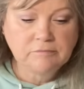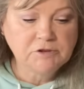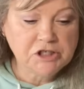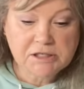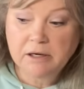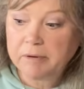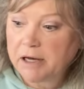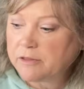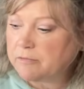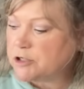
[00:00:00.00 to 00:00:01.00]
She's going to be
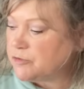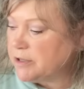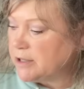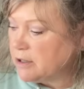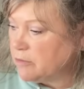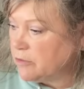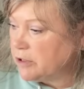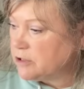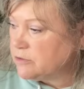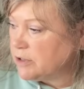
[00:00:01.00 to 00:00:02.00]
at the retreat that I'm
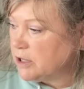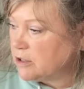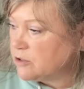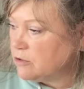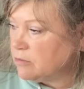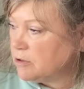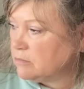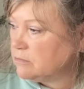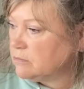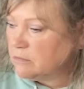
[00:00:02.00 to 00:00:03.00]
going to in October.
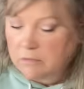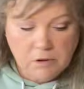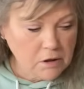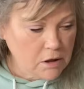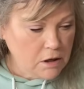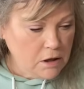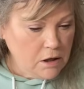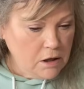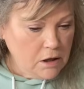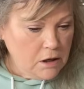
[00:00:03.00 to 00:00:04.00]

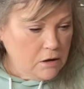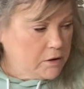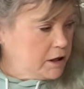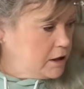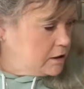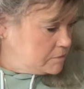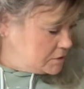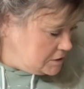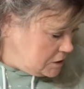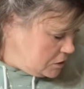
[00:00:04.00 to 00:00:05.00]
Okay,
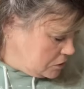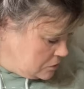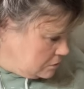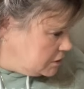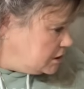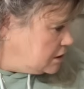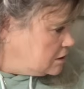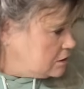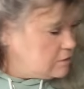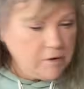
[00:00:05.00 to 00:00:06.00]
so let me take a
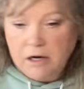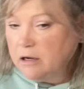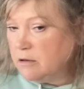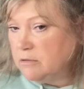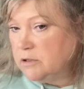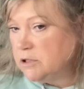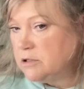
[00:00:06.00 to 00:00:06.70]
look around.